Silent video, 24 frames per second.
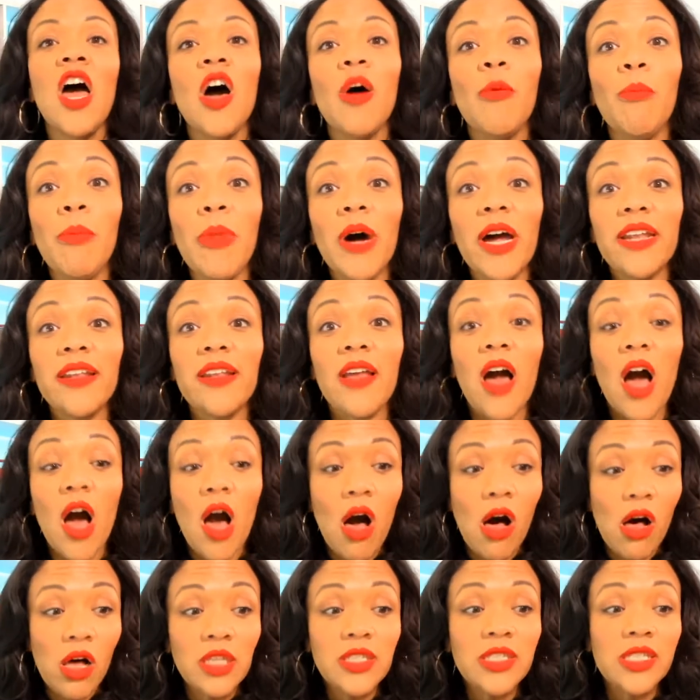But
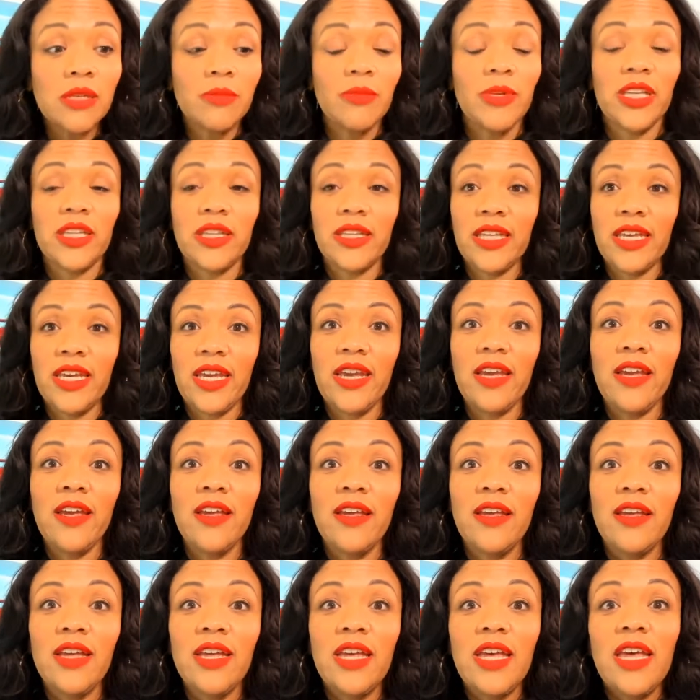ultimately,
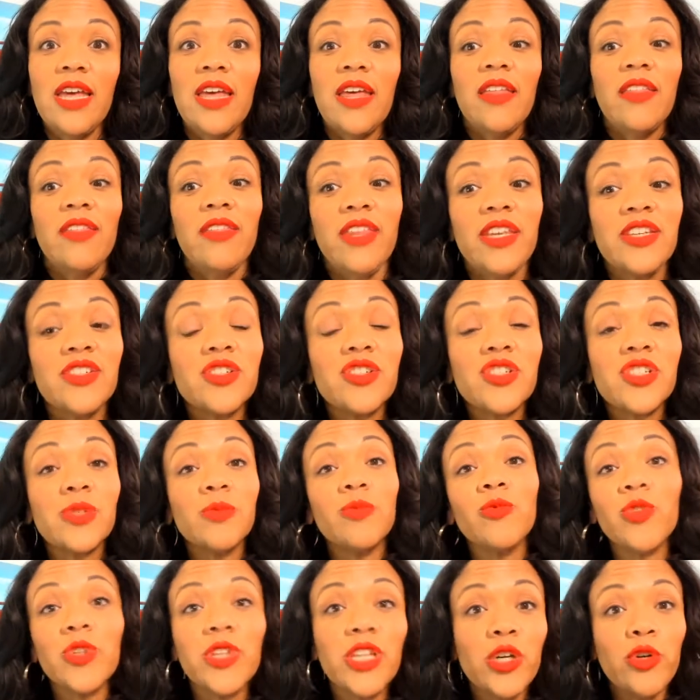these are some
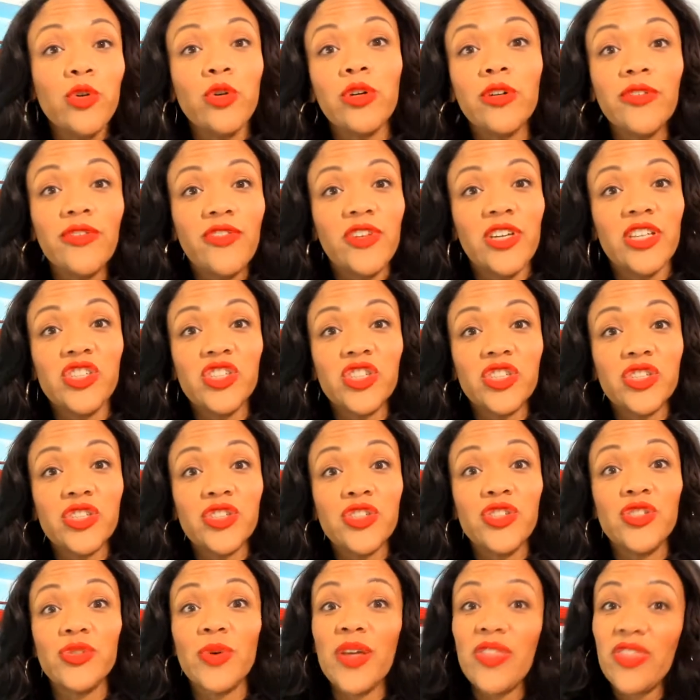really cool features.
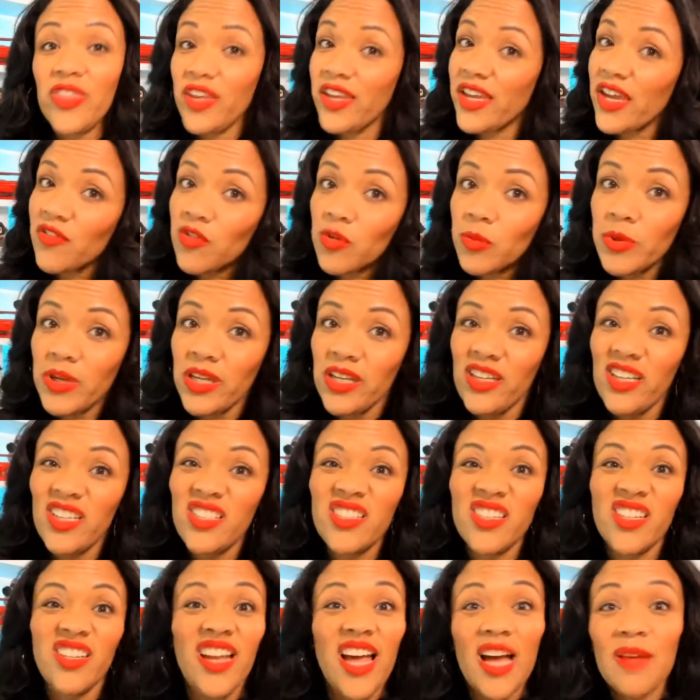Do I think everybody needs
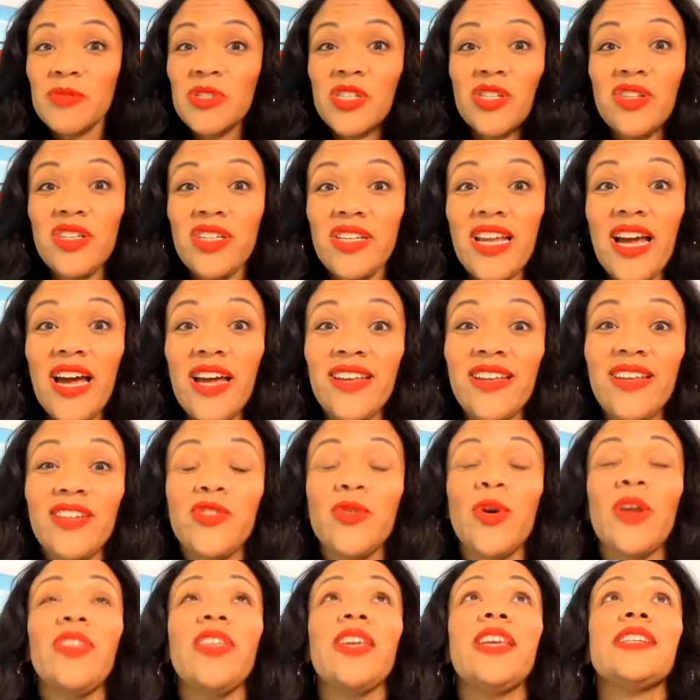it? Absolutely not. Do
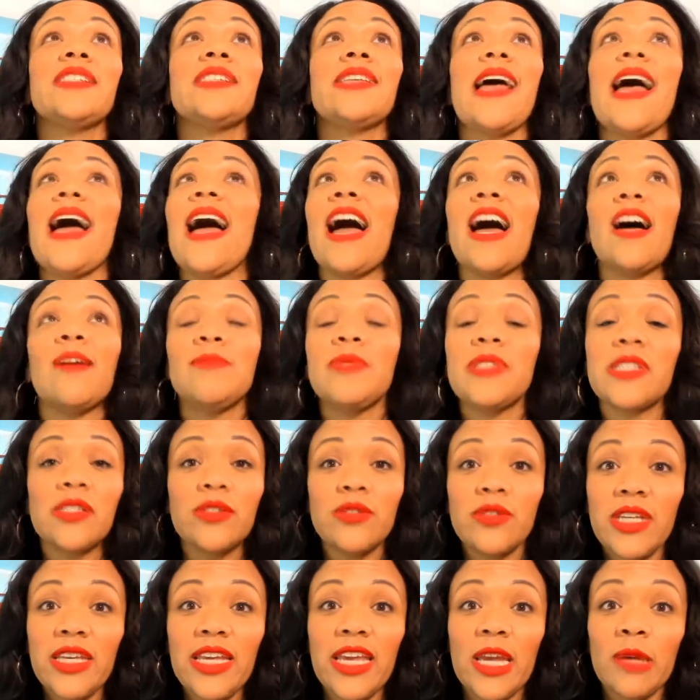I think it's
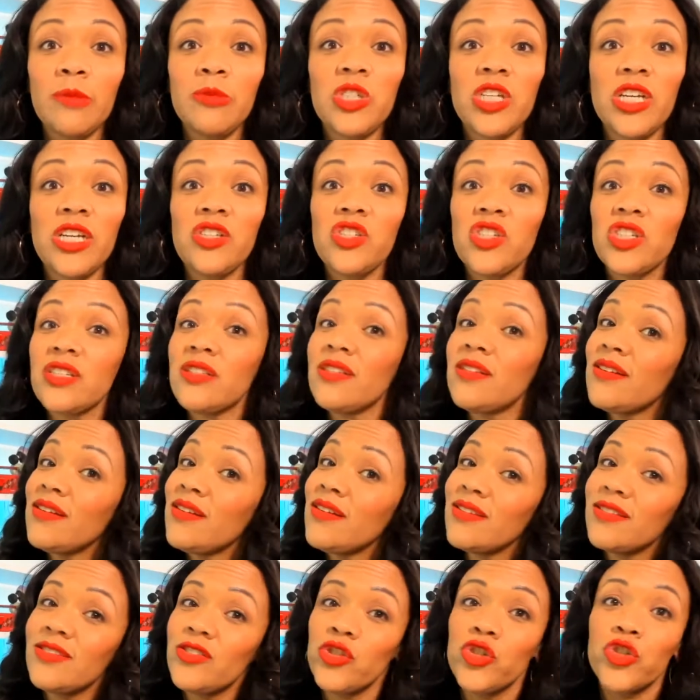absolutely game changing?
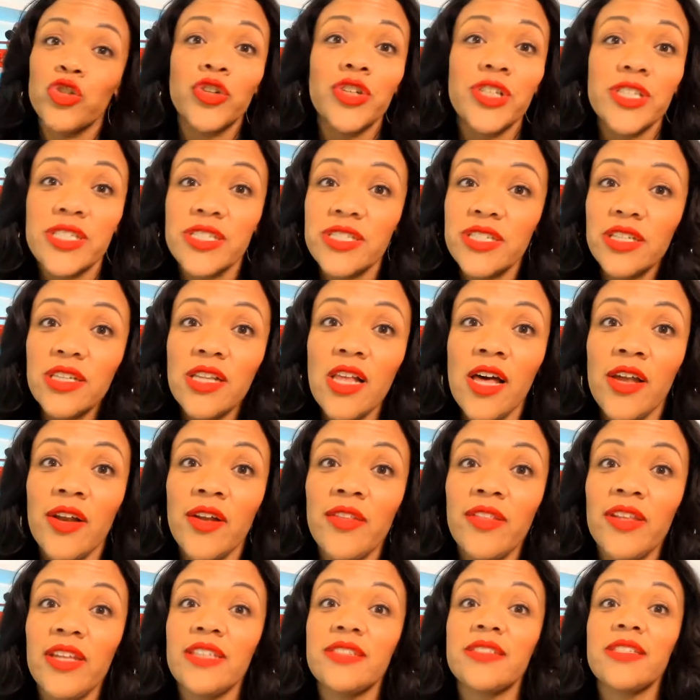Jury's still out on
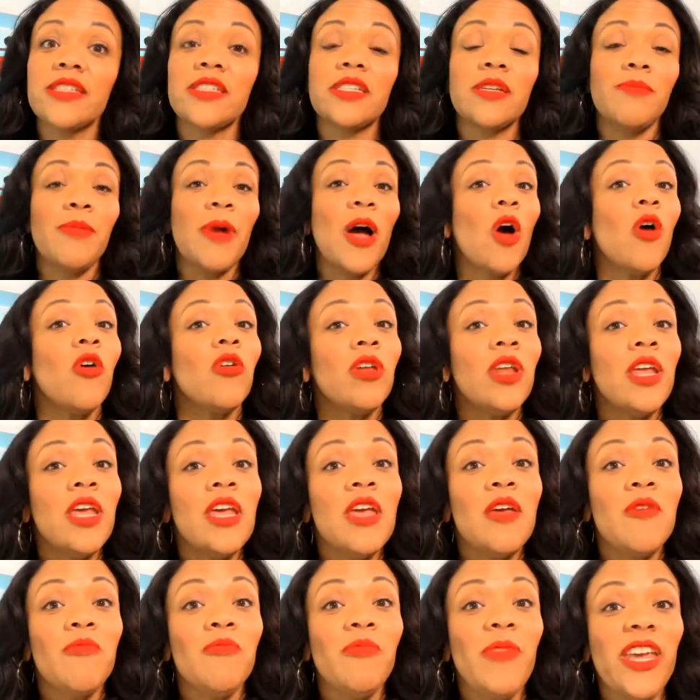this. It's about
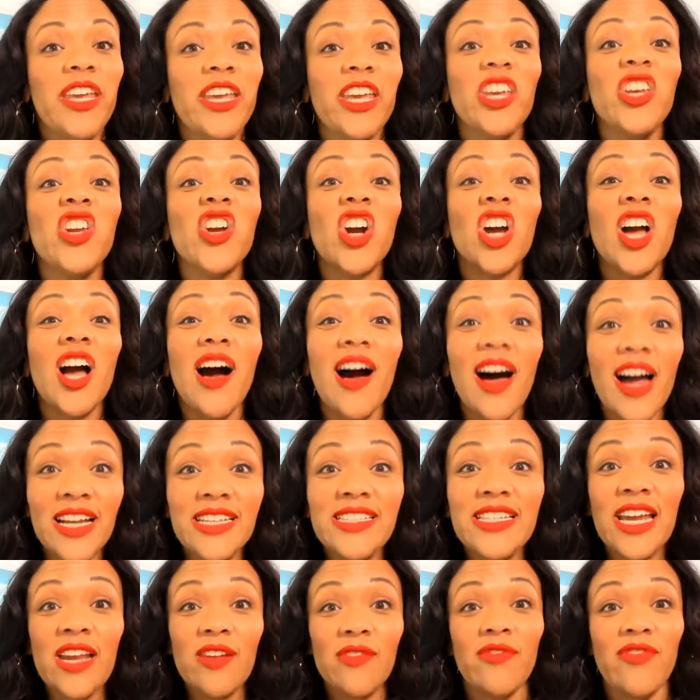making your
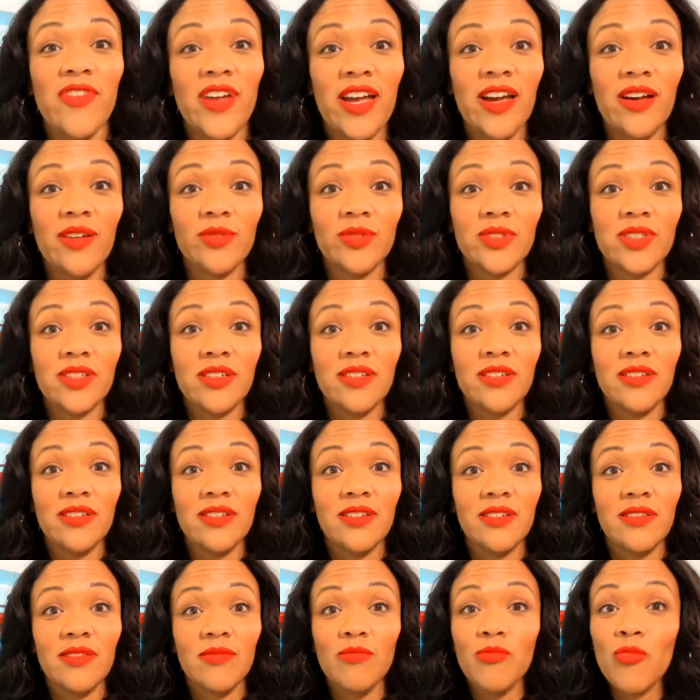content found
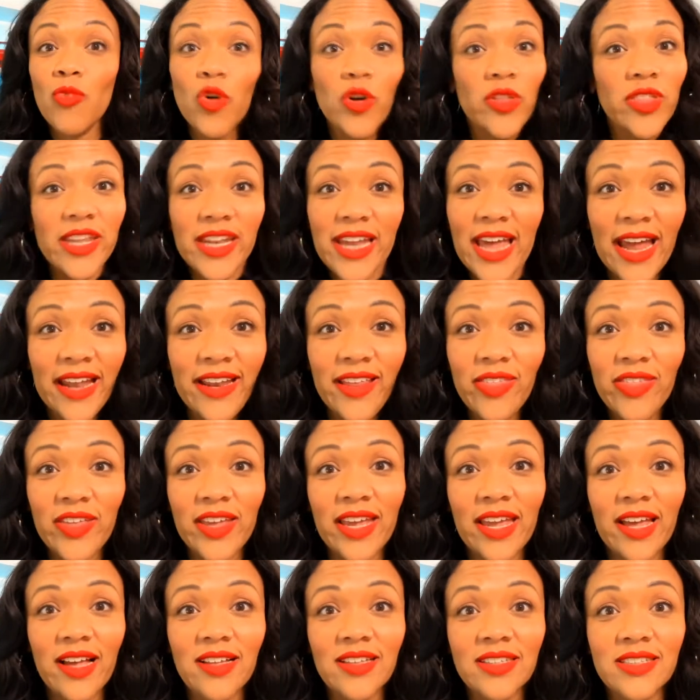more than anything
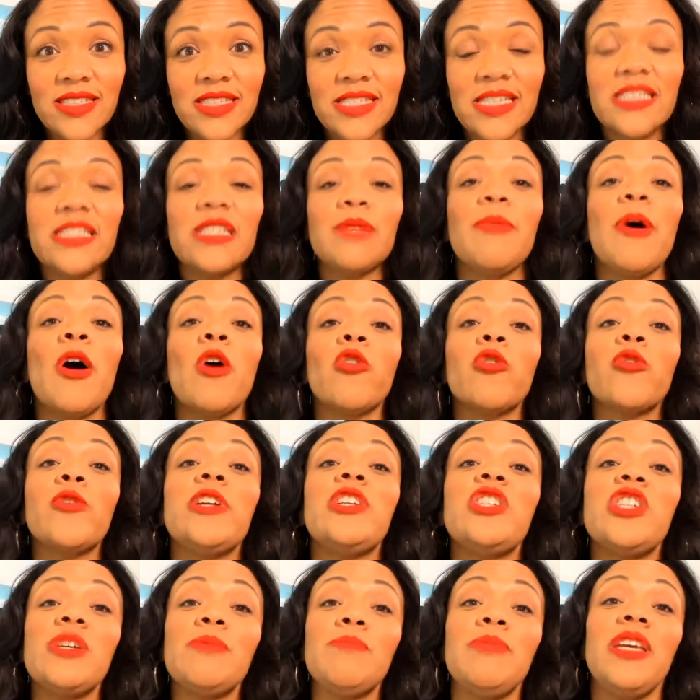else. It's about
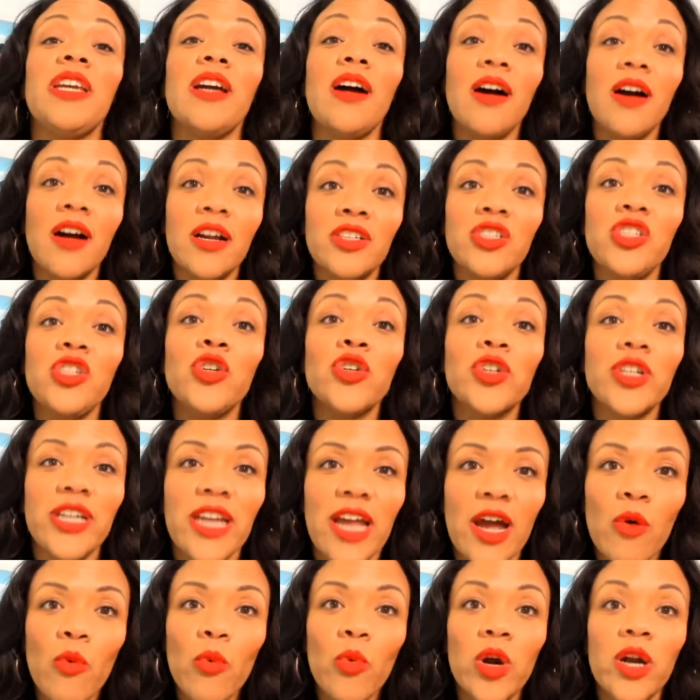reaching beyond your
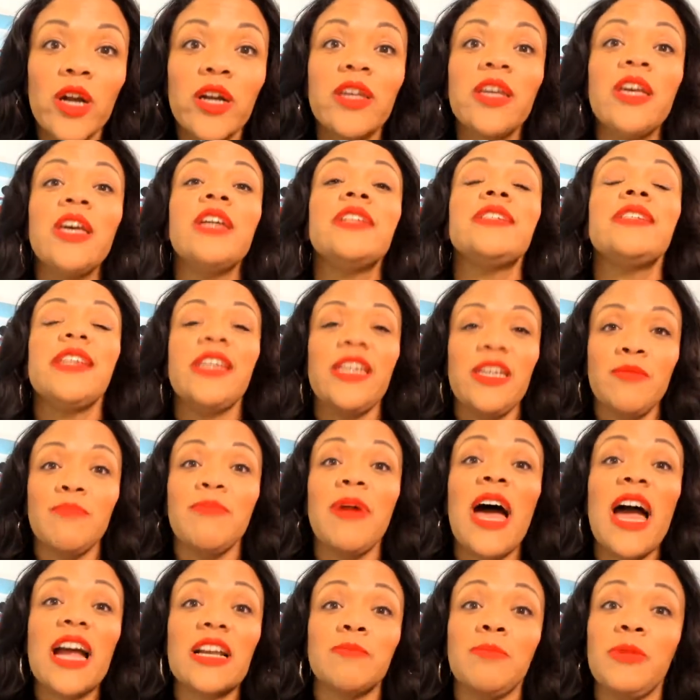network to
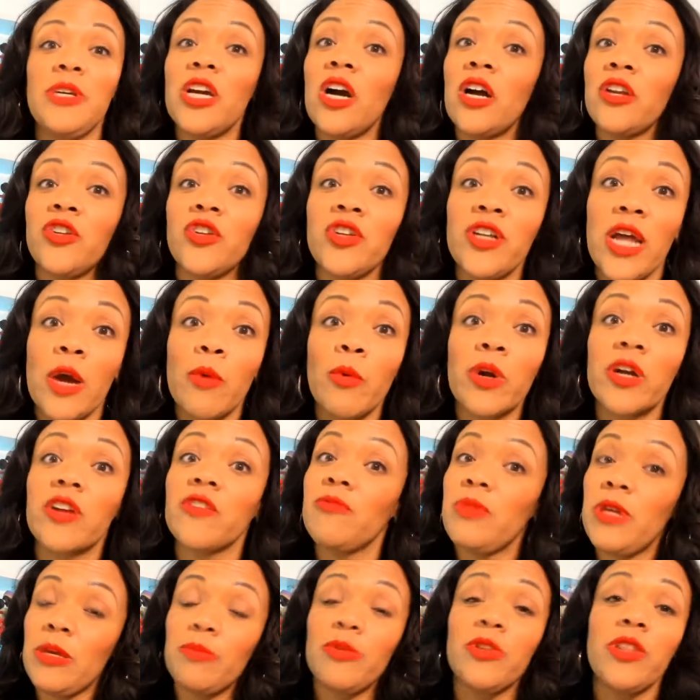impact beyond your network of
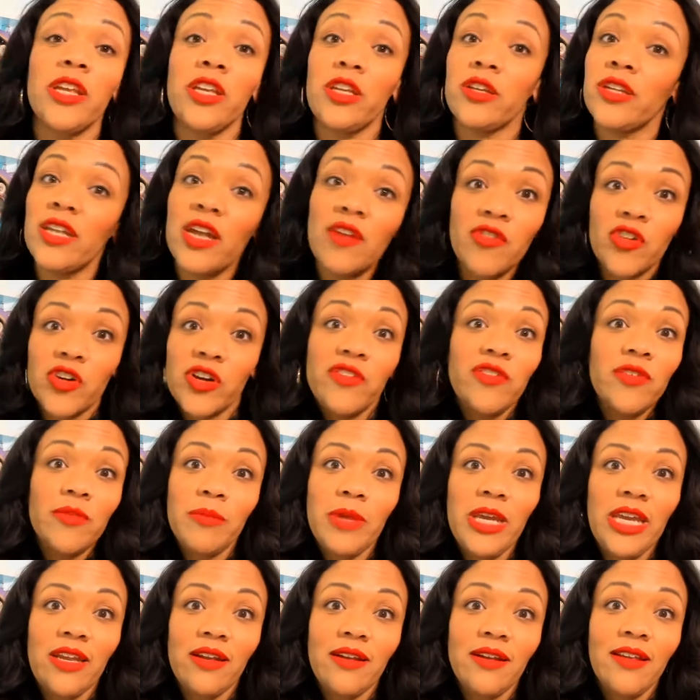people that you'll never even
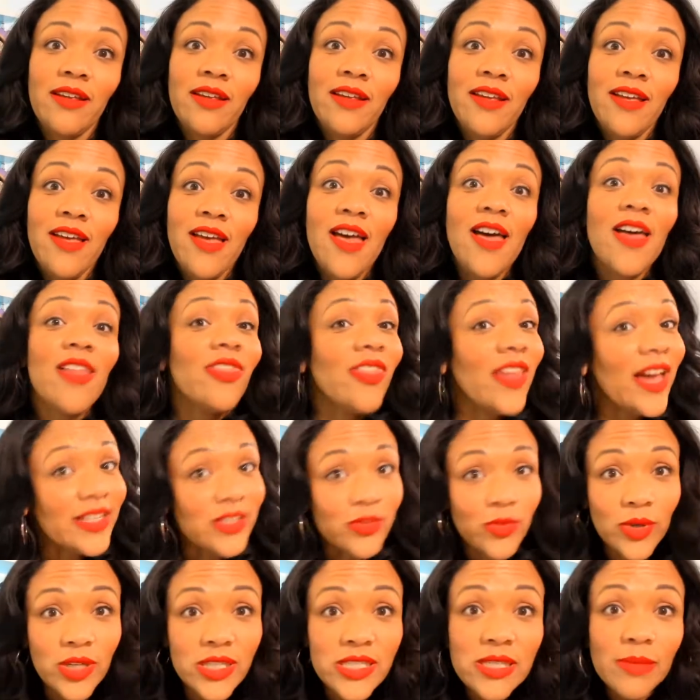meet. That's
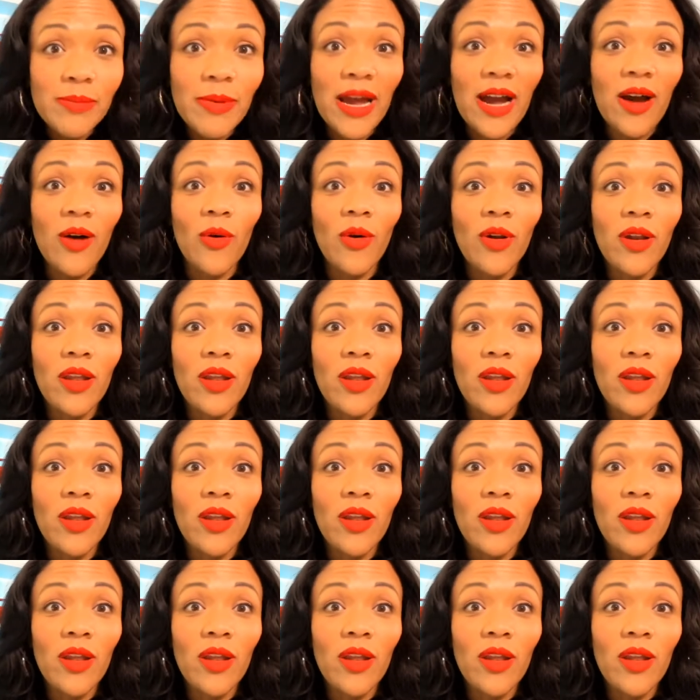what it's about.